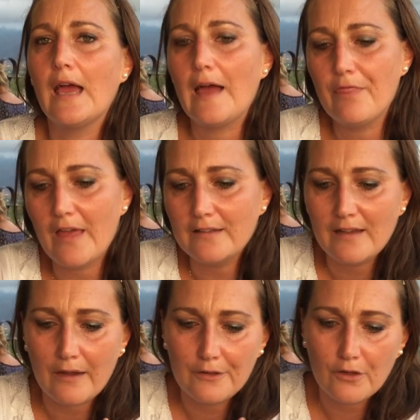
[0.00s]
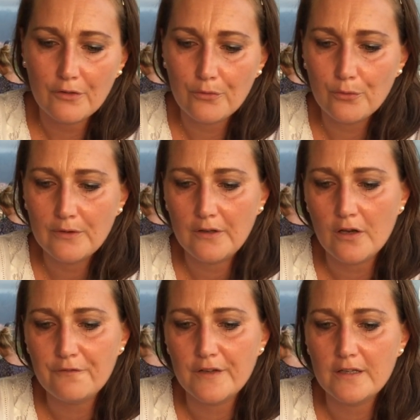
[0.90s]
And that carried on through in the
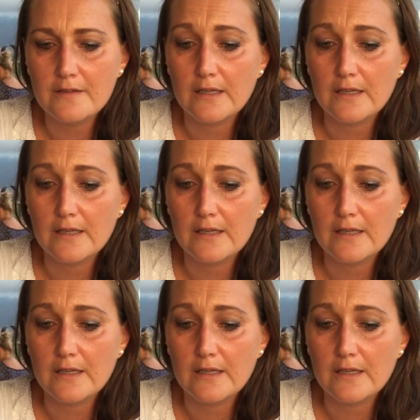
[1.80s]
office.